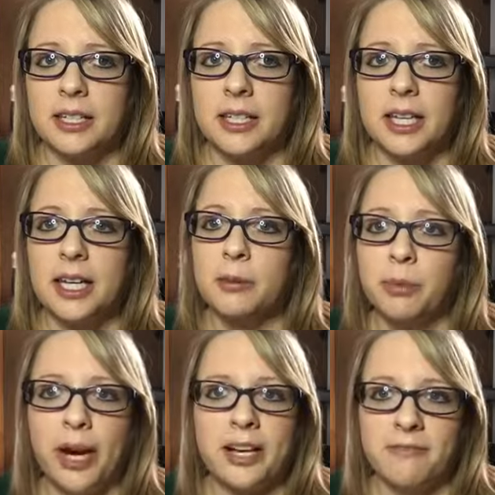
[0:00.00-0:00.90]
getting
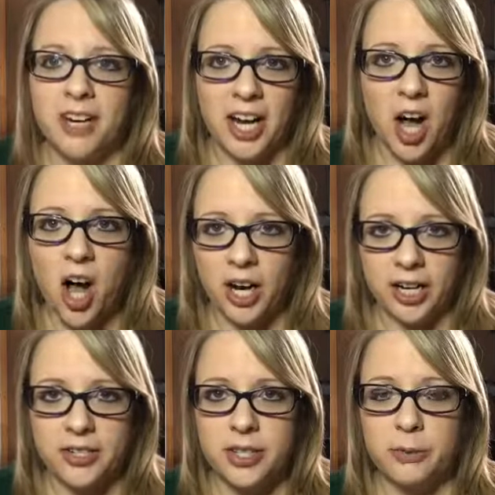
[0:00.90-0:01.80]
pregnant very
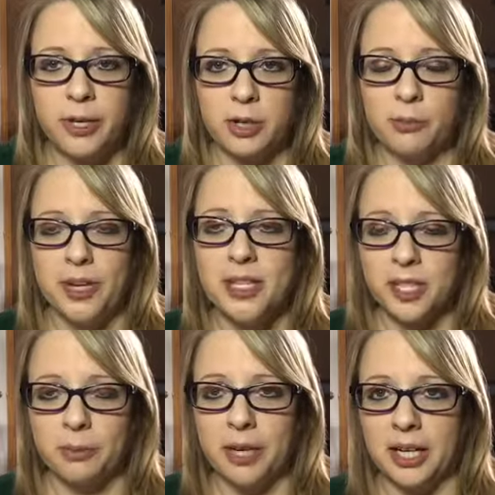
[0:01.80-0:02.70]
hard. So when you miss
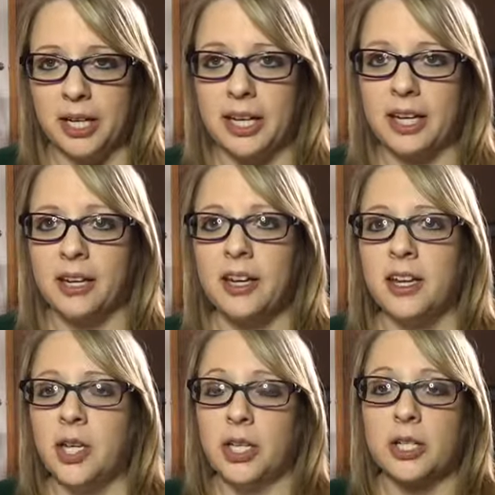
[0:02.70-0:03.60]
your period,
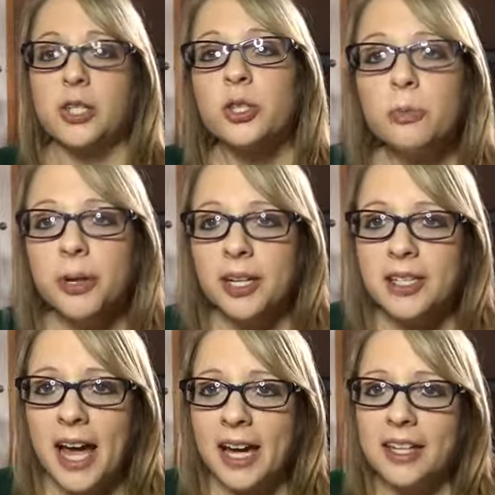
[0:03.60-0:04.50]
you get super
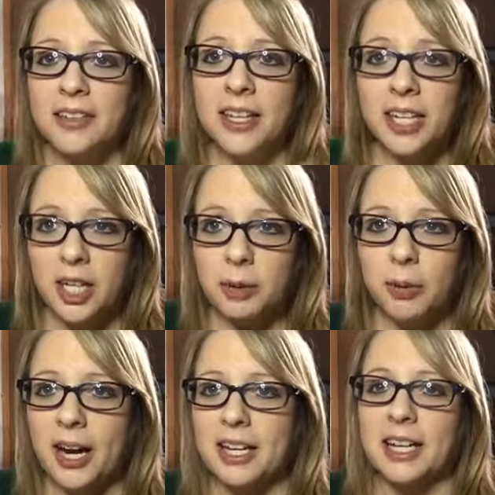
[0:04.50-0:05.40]
excited thinking you're
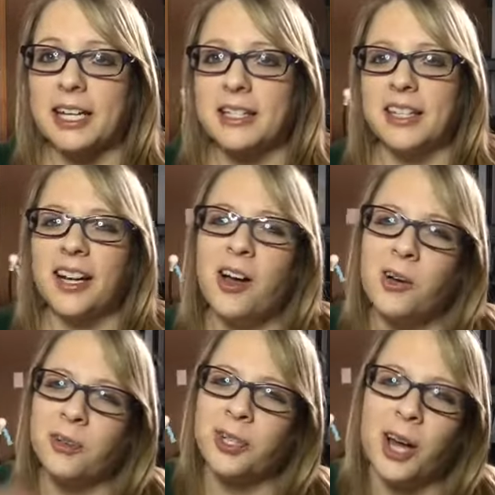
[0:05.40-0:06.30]
pregnant. It's like,
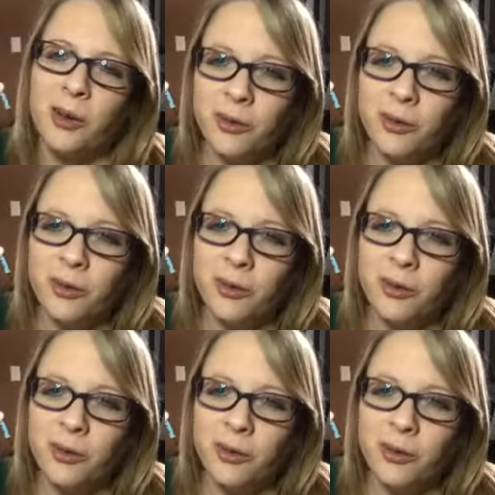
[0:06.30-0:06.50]
oh no,